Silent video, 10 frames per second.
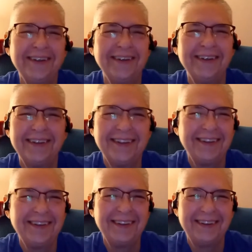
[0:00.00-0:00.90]

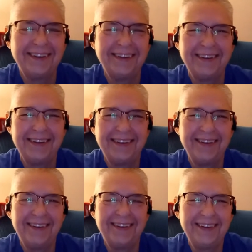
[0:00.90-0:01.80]

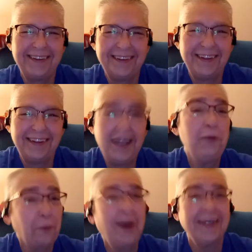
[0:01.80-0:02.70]

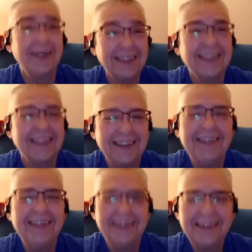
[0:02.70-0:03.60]

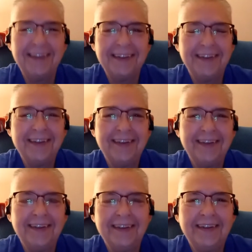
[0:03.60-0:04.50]

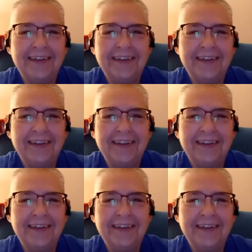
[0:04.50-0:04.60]
No words are spoken by the person on screen.